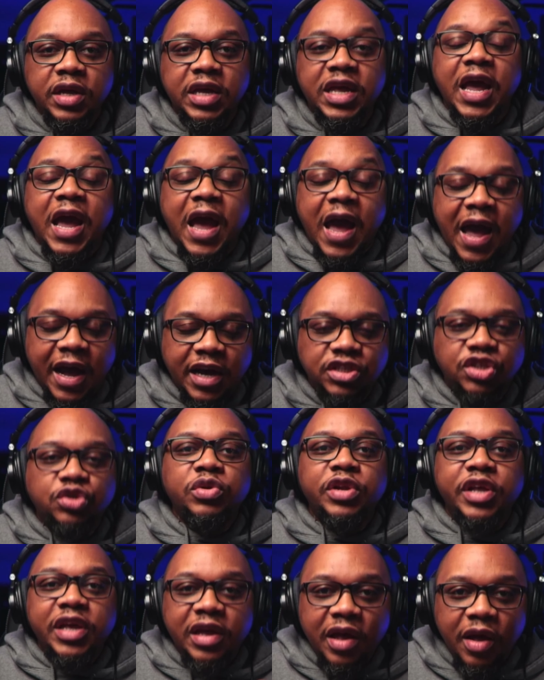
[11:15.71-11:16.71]
He
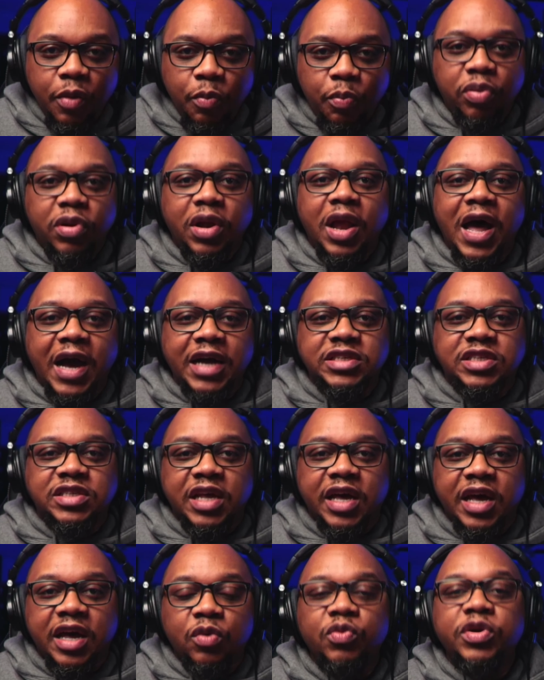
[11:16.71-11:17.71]
actually implies
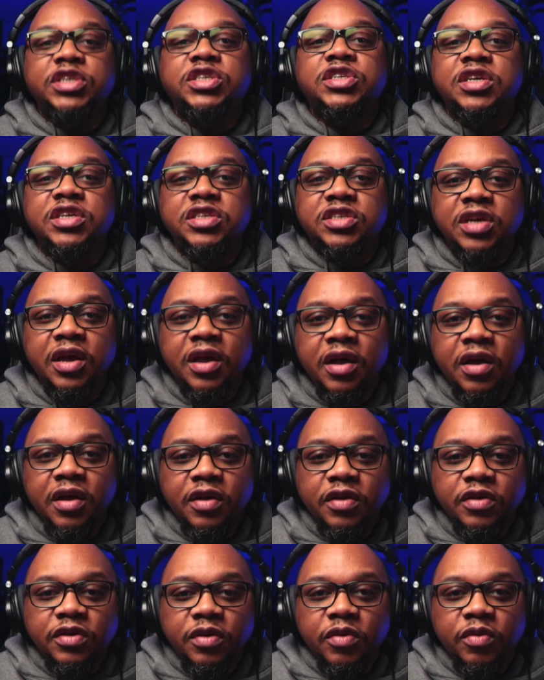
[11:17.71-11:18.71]
that, which is
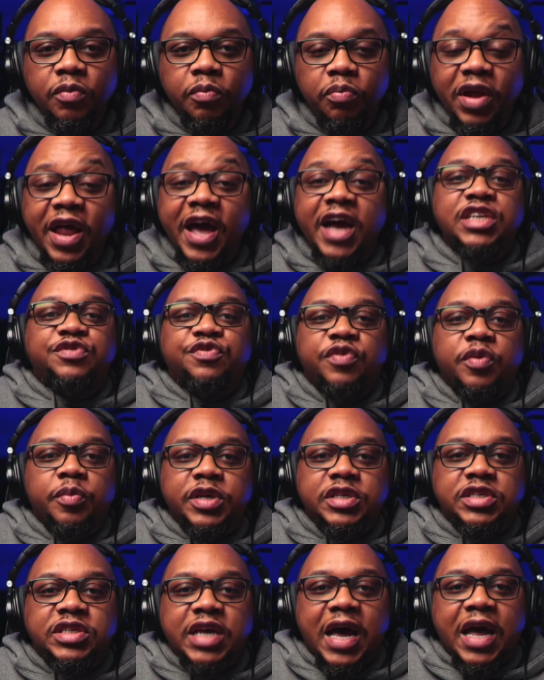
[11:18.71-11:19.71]

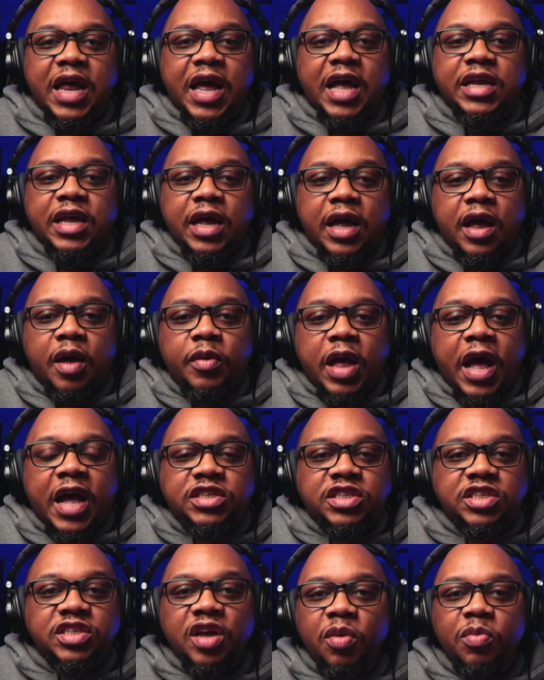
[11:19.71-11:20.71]
blasphemous. At
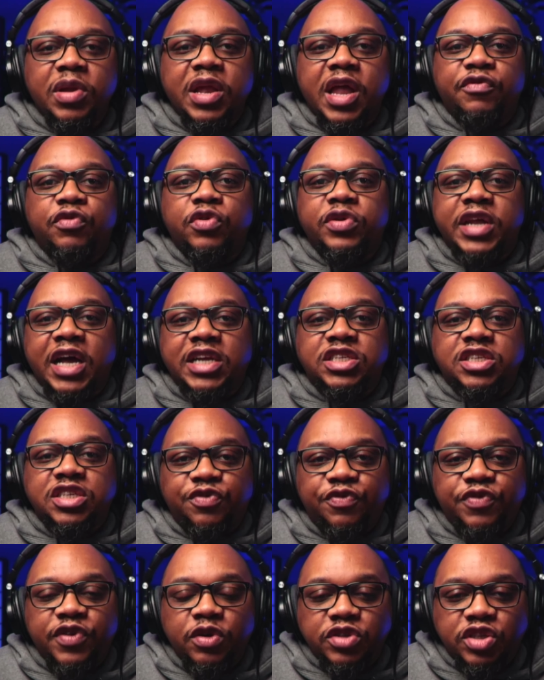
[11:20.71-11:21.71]
some level, that just
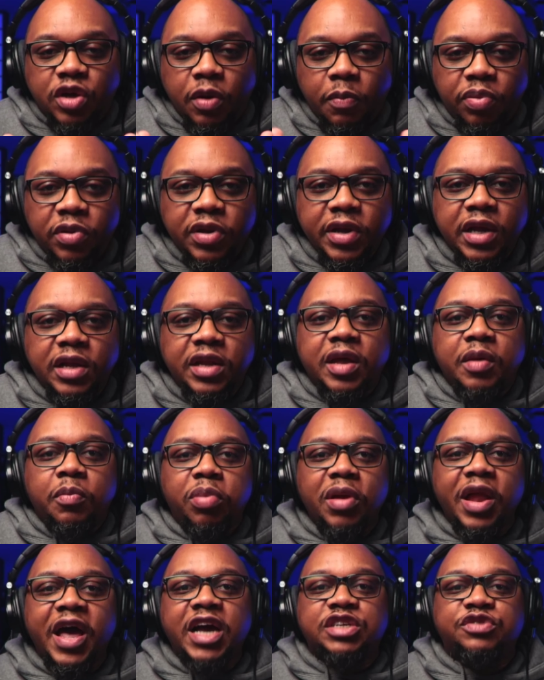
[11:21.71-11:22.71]
feels completely
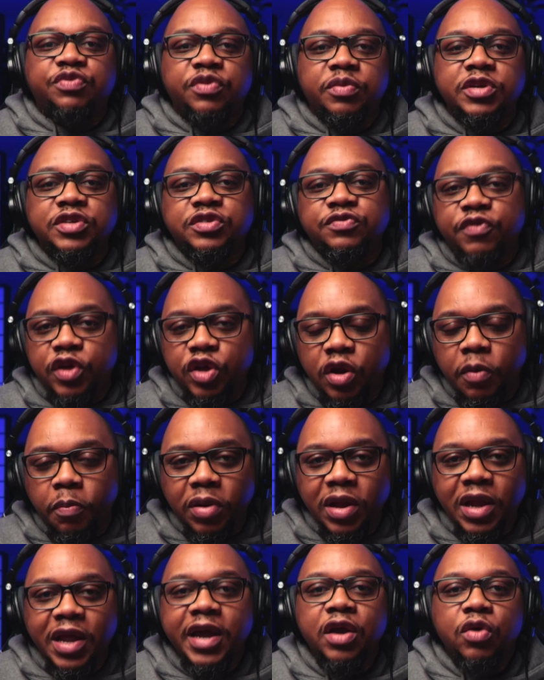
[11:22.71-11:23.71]
blasphemous for you to
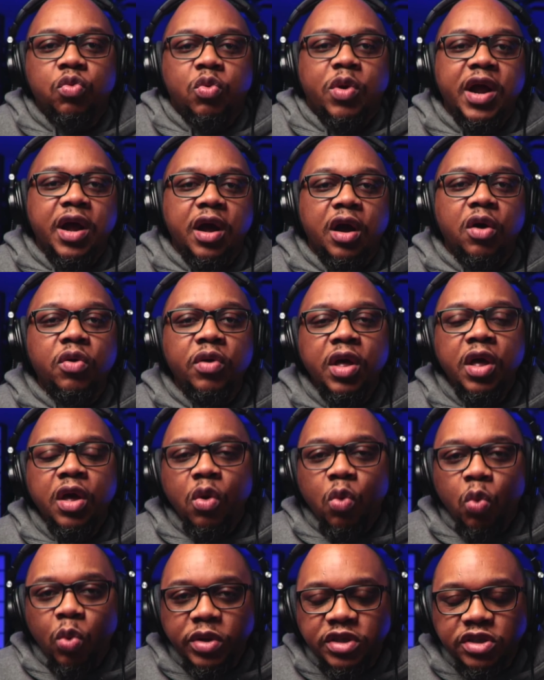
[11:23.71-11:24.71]
play around
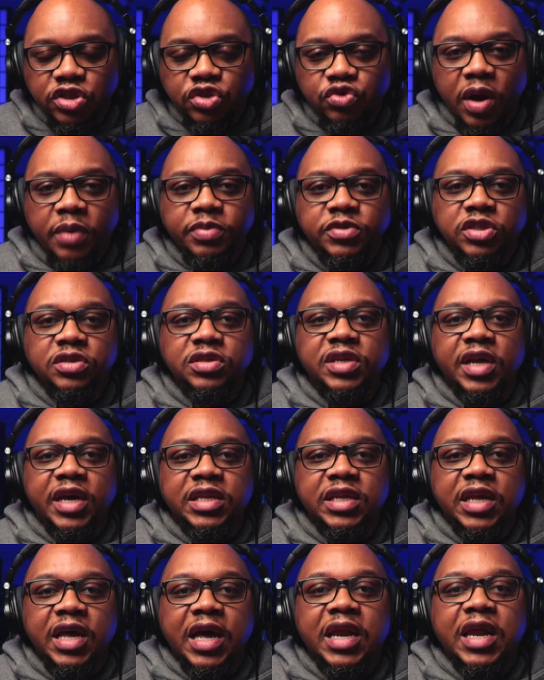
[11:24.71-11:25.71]
with the scriptures
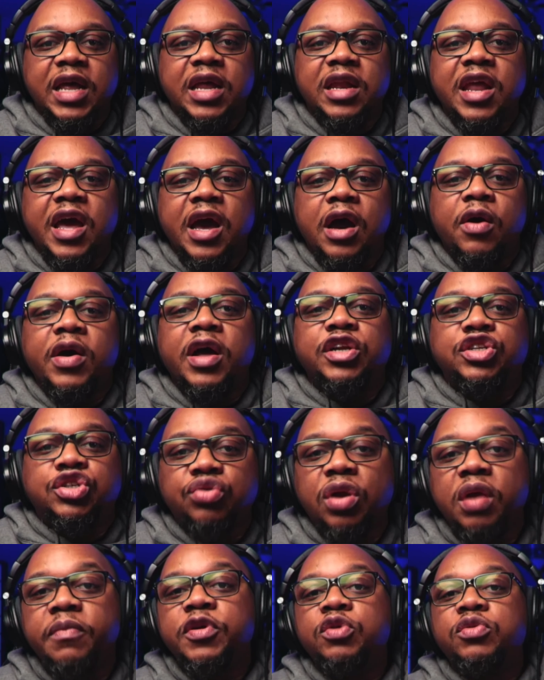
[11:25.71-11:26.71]
like that and now
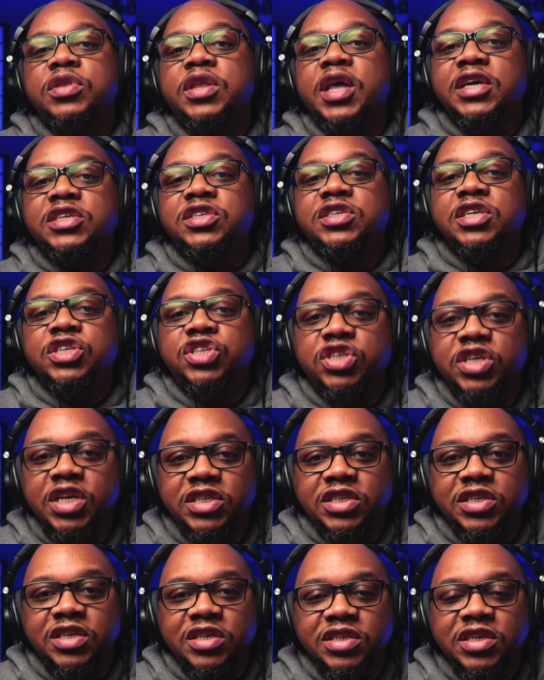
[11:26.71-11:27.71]
attribute things to
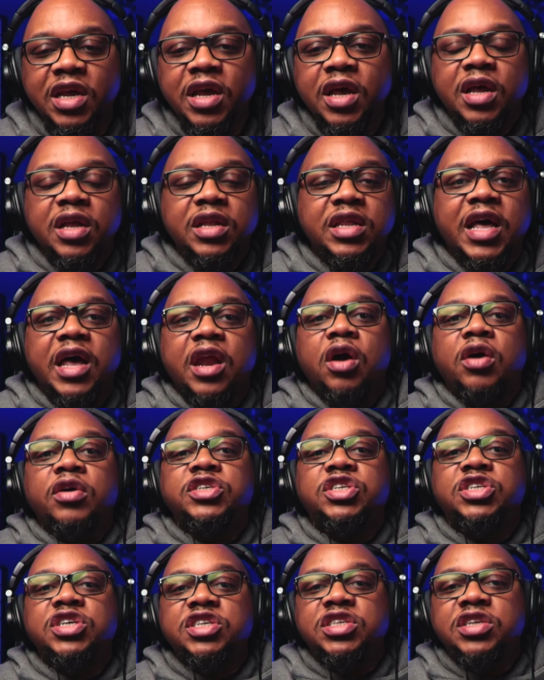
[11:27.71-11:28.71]
Jesus that are
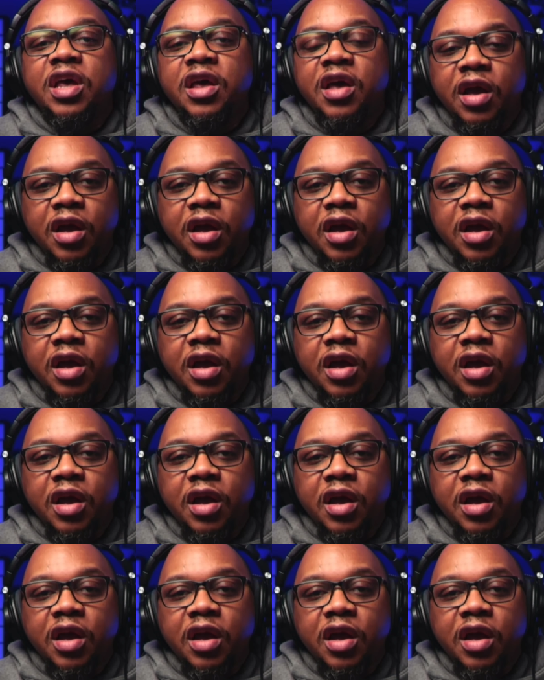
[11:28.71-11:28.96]
just